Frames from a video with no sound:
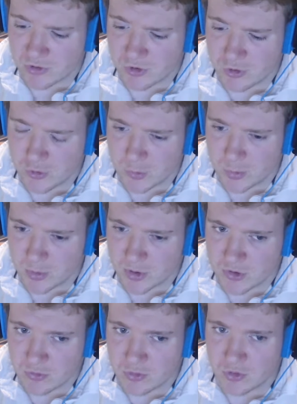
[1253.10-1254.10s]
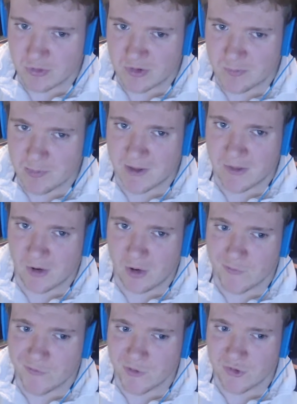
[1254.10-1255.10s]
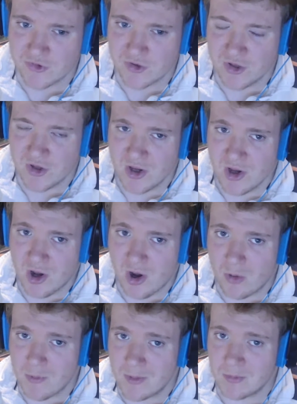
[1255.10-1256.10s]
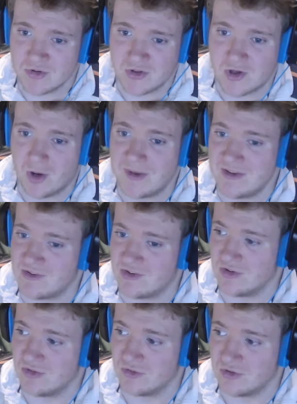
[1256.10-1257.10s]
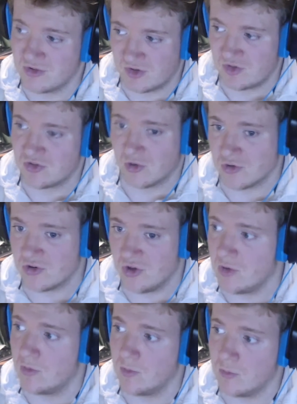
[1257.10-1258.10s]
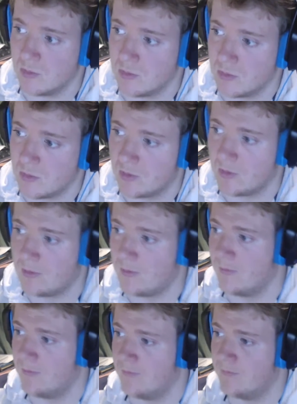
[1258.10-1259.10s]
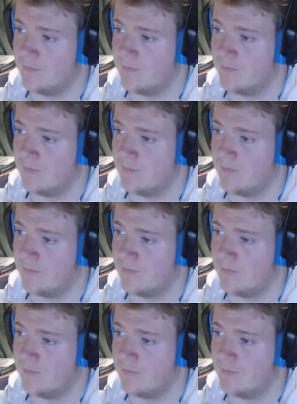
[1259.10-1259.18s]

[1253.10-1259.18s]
Who, but you can always play that off as, it was a coincidence because it's Doctor Who.